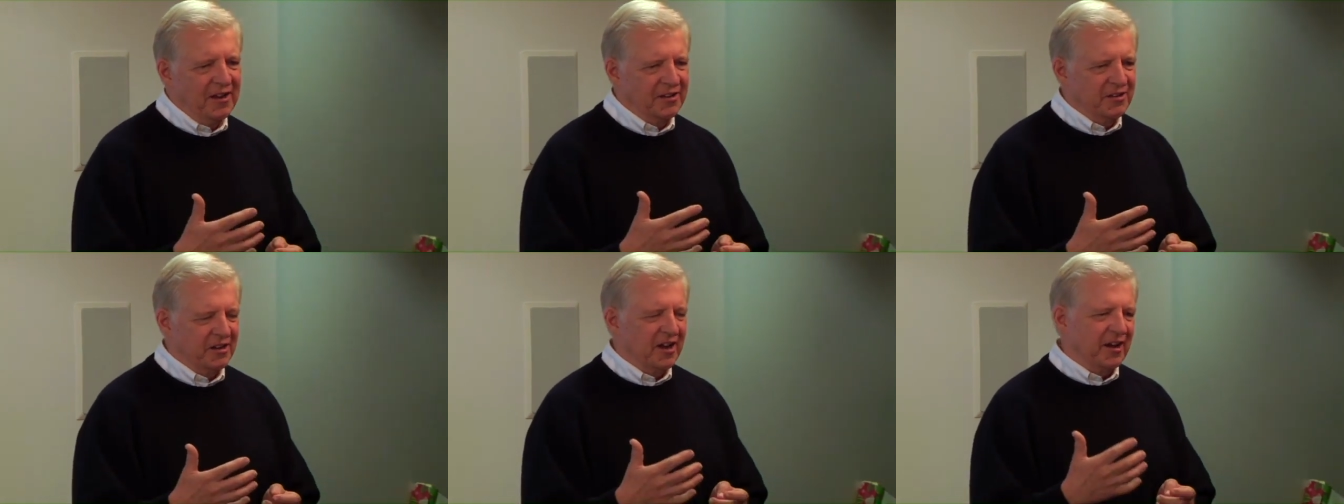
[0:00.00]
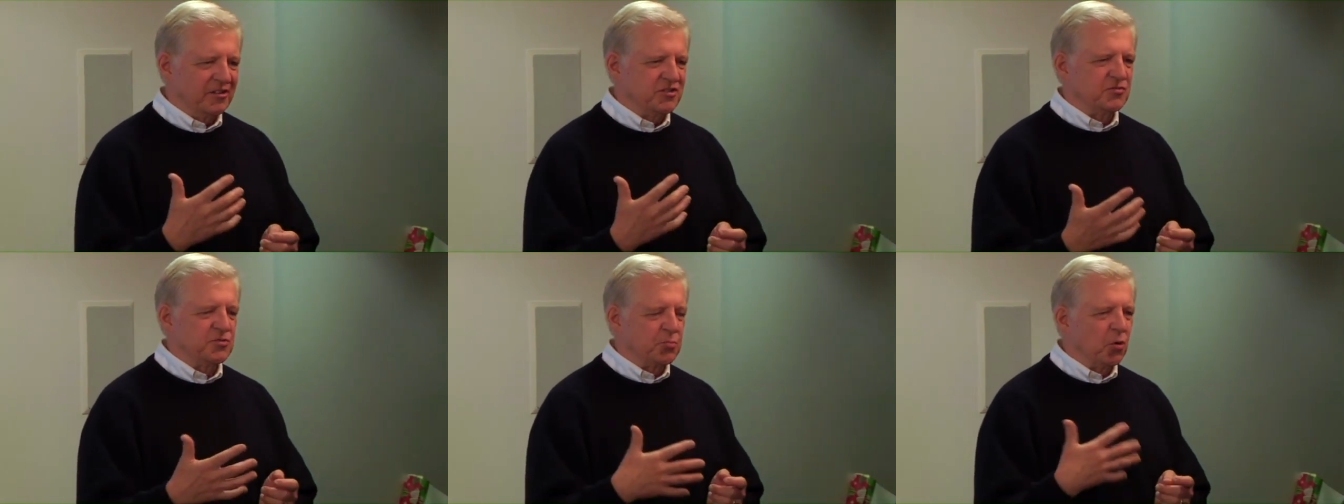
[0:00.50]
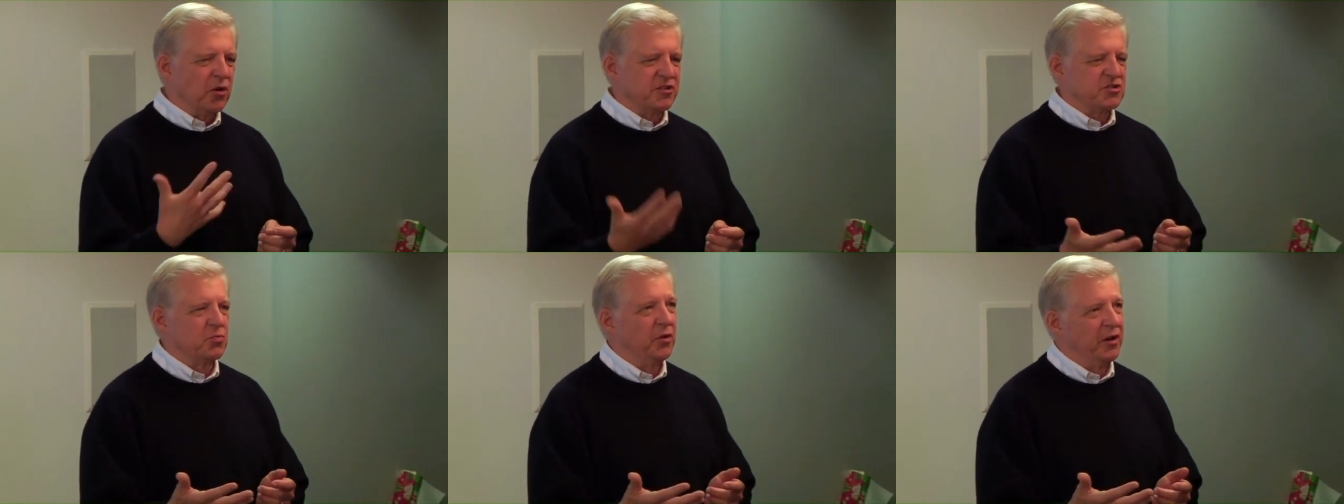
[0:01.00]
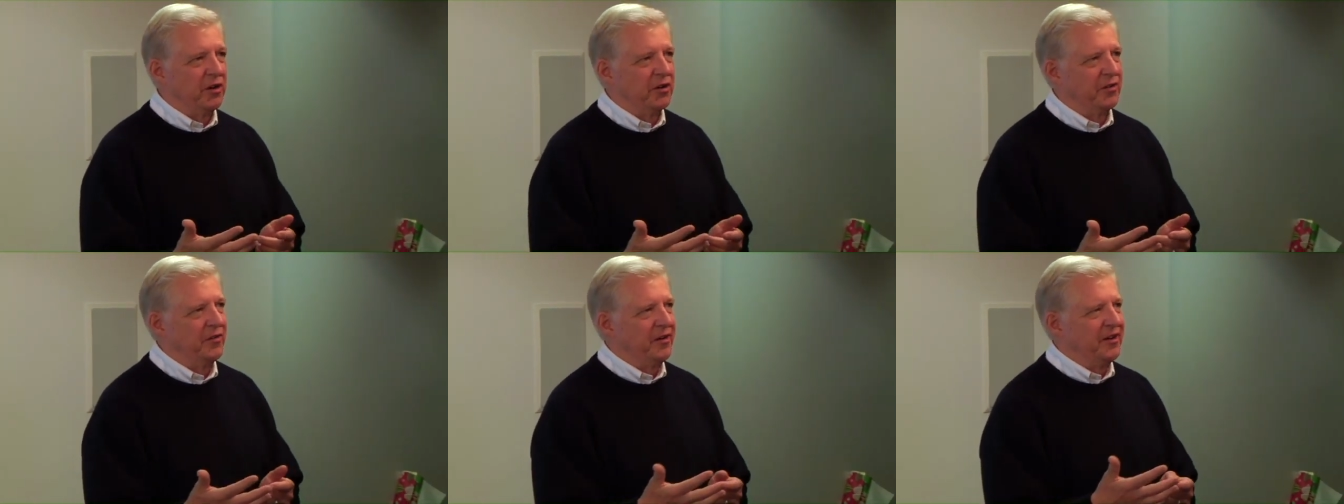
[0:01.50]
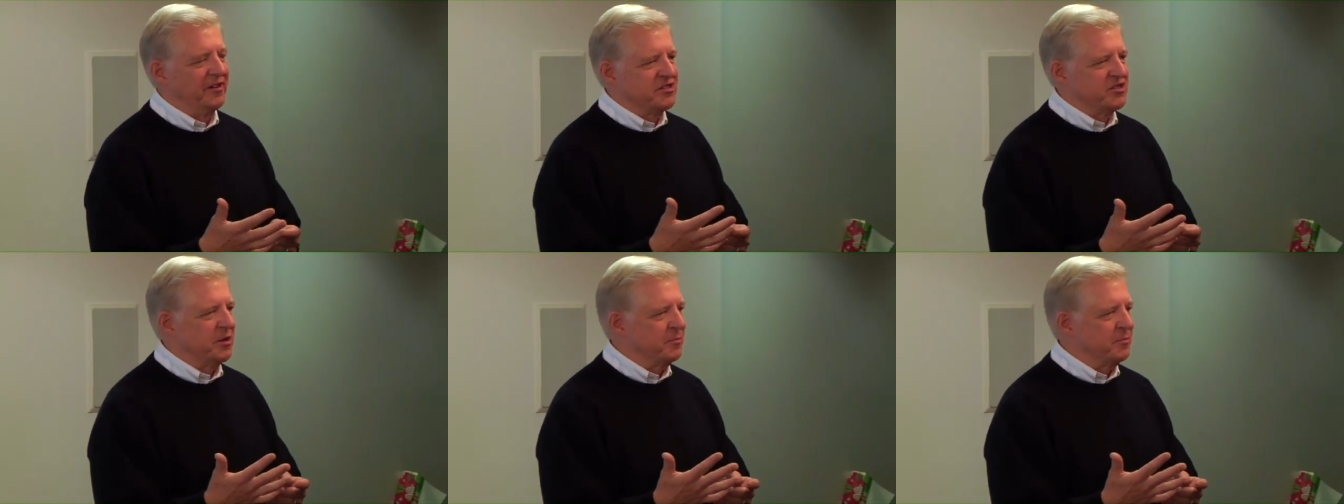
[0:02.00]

in the kinds of sports where it's